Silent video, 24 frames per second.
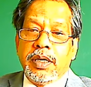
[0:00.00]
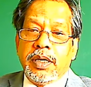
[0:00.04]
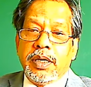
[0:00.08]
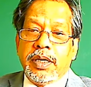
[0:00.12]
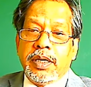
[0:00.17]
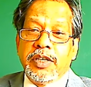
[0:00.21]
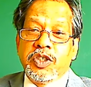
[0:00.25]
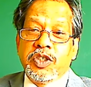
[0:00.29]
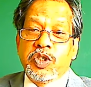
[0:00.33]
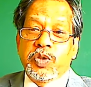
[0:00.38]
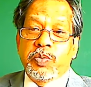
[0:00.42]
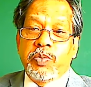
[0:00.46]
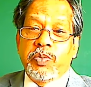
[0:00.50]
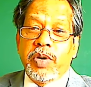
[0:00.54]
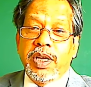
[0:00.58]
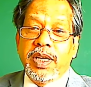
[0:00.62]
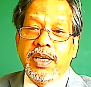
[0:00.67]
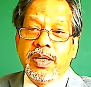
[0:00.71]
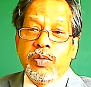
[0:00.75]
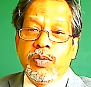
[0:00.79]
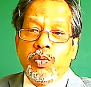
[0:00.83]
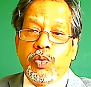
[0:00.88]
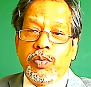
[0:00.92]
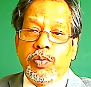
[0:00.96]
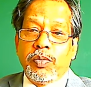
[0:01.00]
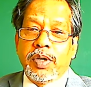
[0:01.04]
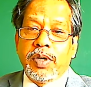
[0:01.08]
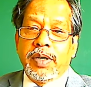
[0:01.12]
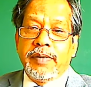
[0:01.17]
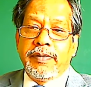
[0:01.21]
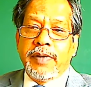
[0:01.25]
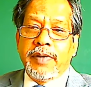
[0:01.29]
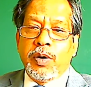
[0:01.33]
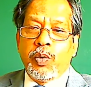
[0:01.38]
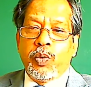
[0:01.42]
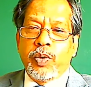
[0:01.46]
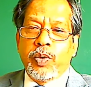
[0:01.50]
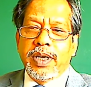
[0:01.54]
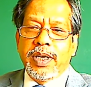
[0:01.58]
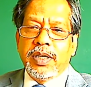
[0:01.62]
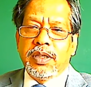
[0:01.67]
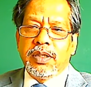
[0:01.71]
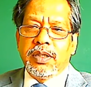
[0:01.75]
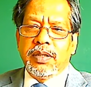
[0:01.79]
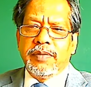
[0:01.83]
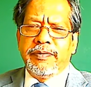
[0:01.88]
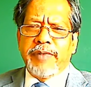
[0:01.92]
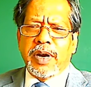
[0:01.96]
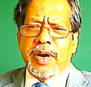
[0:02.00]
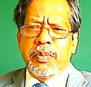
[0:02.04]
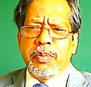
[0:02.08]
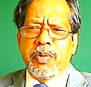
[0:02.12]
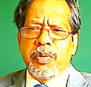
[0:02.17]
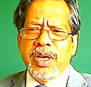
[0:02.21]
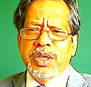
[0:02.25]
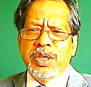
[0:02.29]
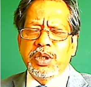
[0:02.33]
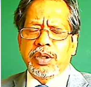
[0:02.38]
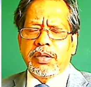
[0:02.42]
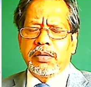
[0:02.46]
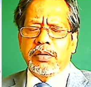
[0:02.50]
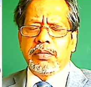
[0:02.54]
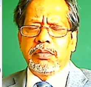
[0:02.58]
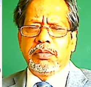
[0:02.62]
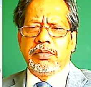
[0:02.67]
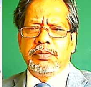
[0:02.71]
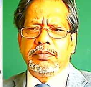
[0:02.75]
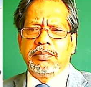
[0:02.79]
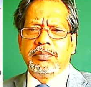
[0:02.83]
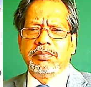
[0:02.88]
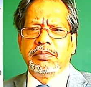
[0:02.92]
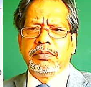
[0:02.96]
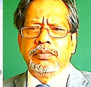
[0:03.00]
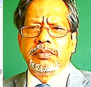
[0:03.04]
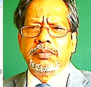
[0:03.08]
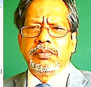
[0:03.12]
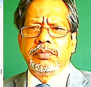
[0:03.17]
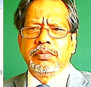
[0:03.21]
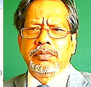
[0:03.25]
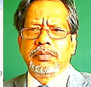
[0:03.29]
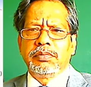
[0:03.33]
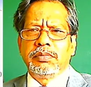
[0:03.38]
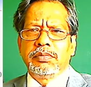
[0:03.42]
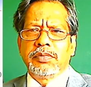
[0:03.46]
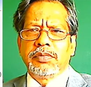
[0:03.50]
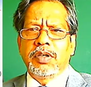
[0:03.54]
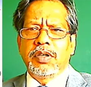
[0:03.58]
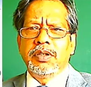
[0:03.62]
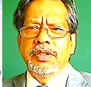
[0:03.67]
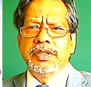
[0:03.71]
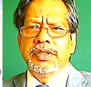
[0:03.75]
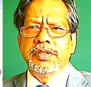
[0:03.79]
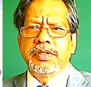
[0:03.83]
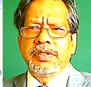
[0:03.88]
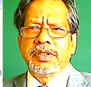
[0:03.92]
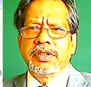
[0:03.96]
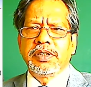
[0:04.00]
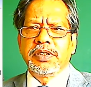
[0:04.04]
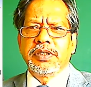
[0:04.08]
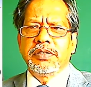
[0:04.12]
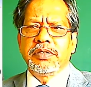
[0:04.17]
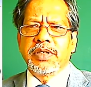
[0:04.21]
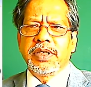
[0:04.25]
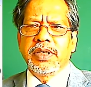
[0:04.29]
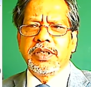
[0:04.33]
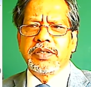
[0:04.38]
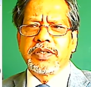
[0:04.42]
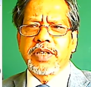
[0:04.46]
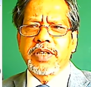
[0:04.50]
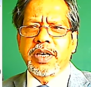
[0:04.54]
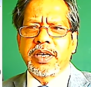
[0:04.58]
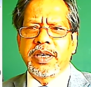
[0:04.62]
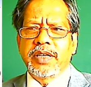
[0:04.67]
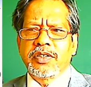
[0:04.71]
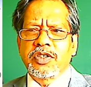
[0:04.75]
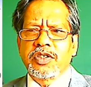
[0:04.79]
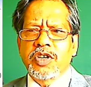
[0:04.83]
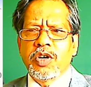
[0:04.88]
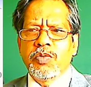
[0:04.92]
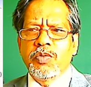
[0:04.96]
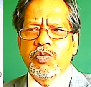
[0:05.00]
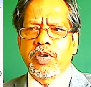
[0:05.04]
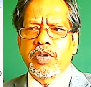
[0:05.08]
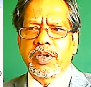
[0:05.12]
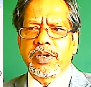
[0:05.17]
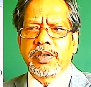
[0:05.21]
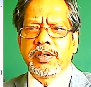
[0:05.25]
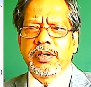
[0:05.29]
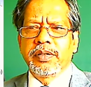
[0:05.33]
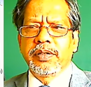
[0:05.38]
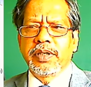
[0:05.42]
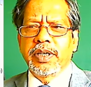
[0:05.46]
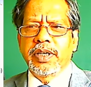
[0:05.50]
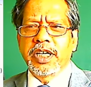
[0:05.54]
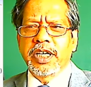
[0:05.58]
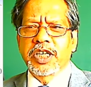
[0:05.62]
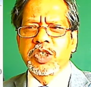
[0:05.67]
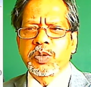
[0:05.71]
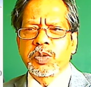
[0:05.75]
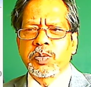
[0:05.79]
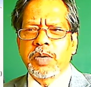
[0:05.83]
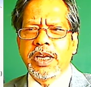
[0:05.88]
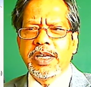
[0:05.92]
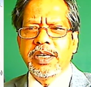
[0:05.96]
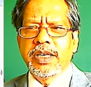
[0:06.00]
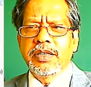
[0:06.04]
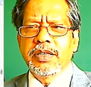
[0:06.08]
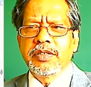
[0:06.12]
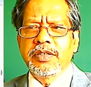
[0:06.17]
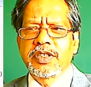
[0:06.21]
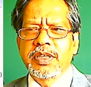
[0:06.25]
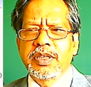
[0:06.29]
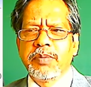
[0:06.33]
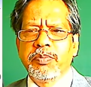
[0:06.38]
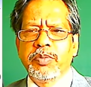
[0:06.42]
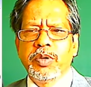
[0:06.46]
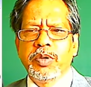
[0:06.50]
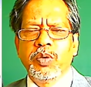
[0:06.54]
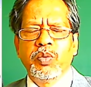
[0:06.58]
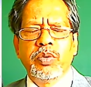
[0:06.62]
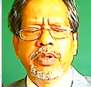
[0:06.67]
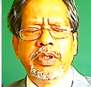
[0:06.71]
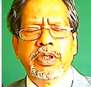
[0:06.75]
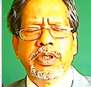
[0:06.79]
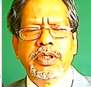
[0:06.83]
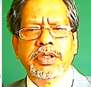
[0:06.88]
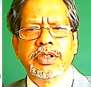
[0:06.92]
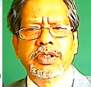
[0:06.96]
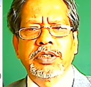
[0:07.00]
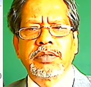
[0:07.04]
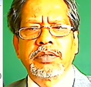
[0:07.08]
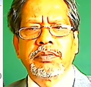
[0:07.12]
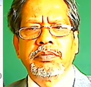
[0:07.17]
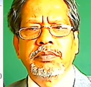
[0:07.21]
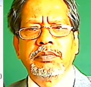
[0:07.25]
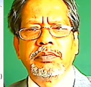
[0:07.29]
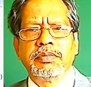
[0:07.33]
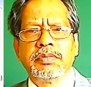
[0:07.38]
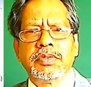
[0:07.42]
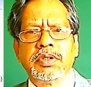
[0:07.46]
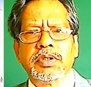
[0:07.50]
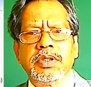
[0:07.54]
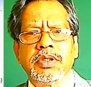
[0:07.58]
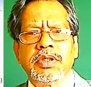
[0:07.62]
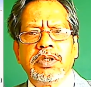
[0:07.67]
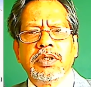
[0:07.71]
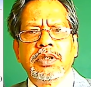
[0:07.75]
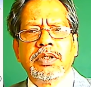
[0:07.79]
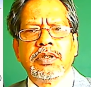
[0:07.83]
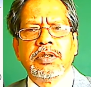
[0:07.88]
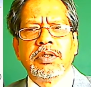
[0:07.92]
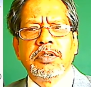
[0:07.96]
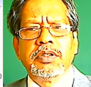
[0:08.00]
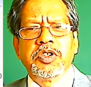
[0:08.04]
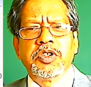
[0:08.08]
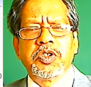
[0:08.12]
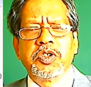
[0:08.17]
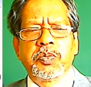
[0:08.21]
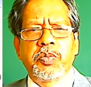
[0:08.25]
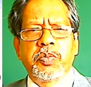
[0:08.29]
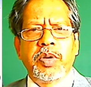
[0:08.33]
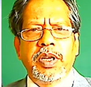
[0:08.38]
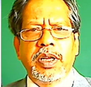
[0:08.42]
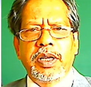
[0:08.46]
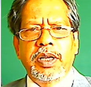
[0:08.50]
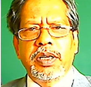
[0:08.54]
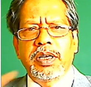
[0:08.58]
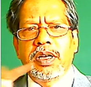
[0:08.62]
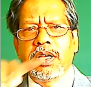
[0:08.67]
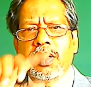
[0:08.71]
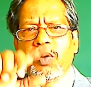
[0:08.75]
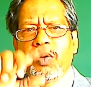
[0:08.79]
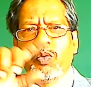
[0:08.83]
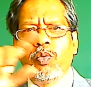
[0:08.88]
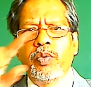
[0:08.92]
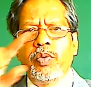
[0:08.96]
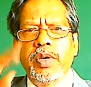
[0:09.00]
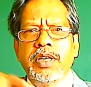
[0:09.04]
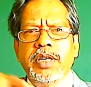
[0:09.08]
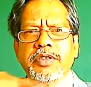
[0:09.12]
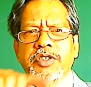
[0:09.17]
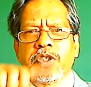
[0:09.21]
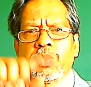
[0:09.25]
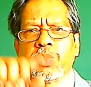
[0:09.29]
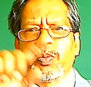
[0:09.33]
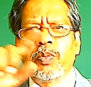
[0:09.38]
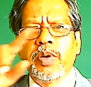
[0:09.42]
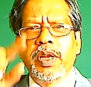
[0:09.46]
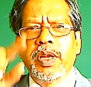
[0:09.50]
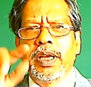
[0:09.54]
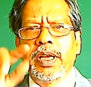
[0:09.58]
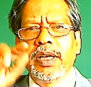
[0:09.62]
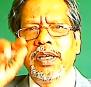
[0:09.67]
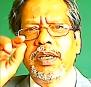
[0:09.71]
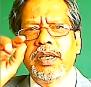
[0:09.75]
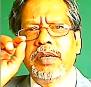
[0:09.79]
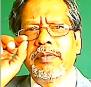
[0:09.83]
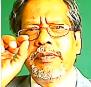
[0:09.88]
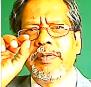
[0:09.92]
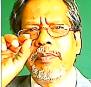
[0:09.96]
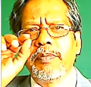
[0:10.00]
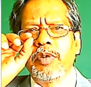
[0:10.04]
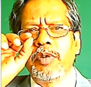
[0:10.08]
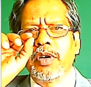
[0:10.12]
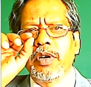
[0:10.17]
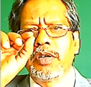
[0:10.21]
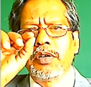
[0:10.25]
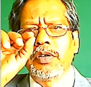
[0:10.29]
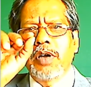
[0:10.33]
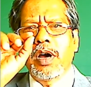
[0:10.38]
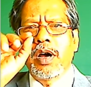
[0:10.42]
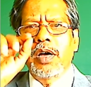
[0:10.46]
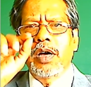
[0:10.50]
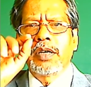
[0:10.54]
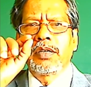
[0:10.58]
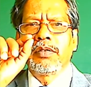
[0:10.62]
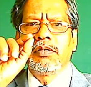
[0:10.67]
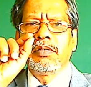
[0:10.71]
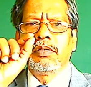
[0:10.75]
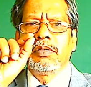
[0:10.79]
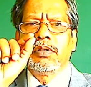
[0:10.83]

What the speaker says: Is spinning of a wheel vibration? All these things you can assign as homework. Explain in simple words. Spinning. A wheel is spinning. If you put a dot